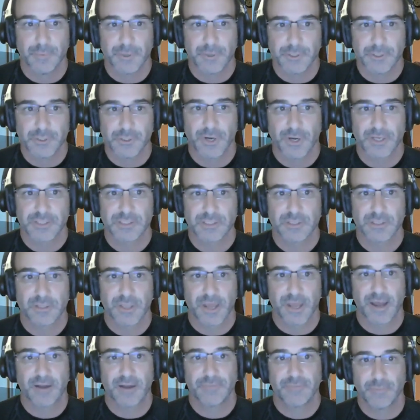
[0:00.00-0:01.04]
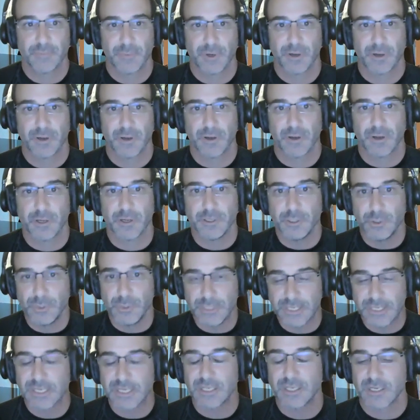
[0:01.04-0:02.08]
address that from a
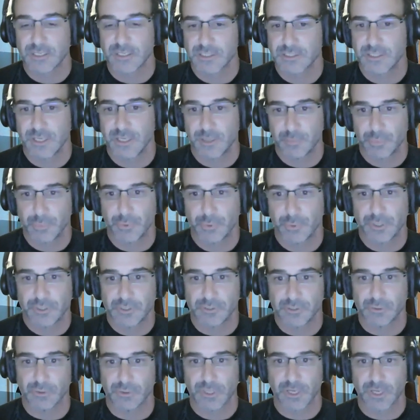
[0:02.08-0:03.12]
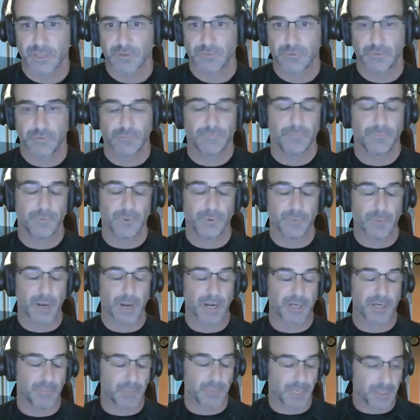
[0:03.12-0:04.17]
uniqueness standpoint too. Thanks for
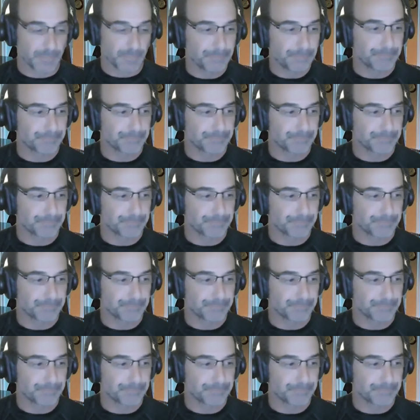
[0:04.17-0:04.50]
reminding me.